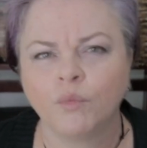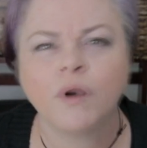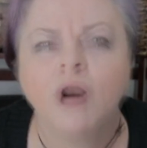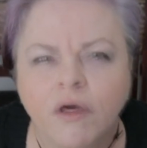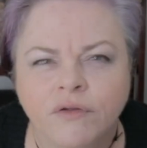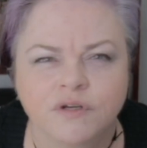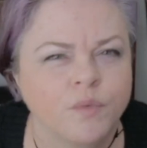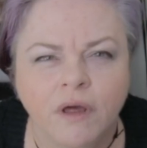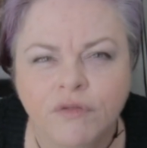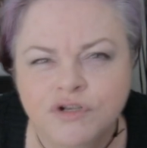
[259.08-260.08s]
What others?
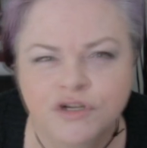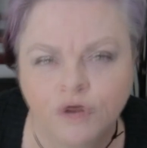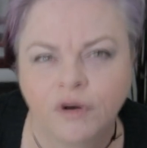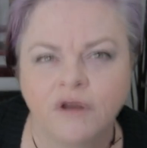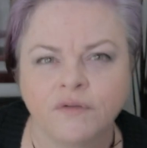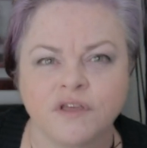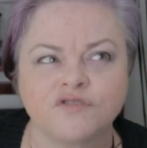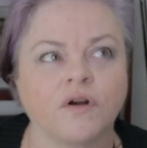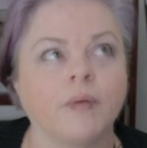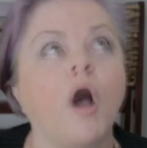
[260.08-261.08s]
What others are you hearing this
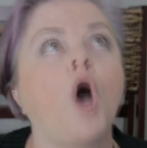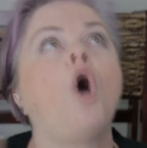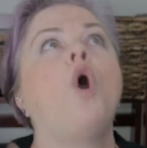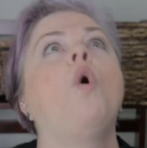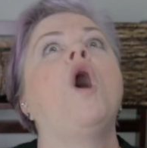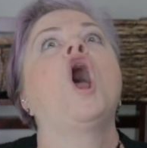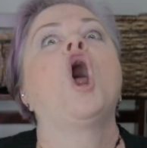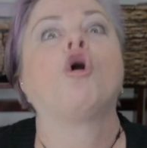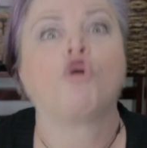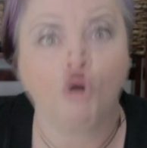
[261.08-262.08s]
from? Oh,
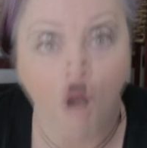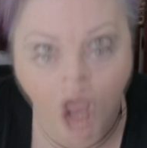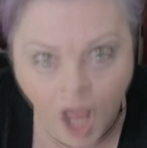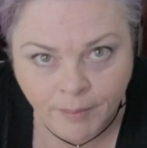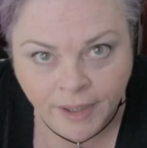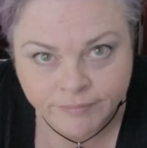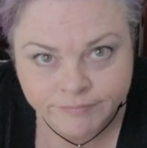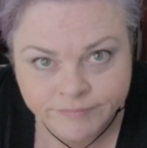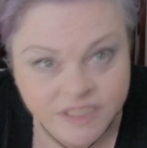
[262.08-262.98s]
Robyn.